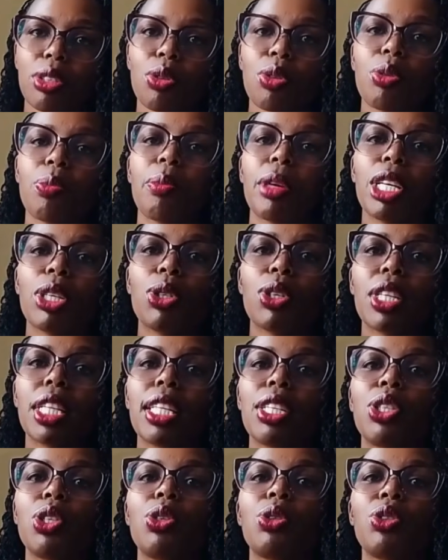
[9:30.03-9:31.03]
So make sure
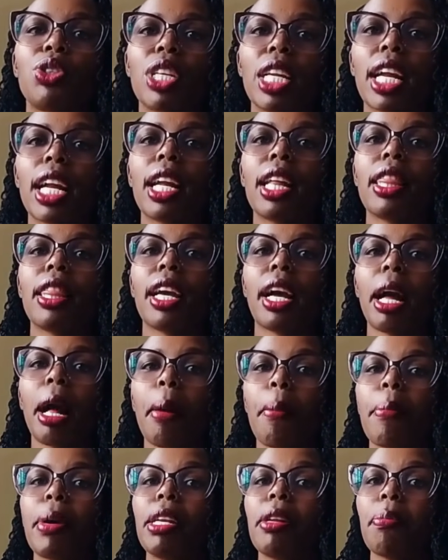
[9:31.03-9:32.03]
that you check the
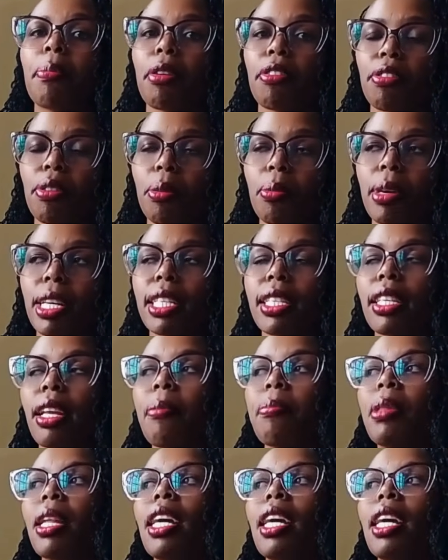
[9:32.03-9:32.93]
company performance,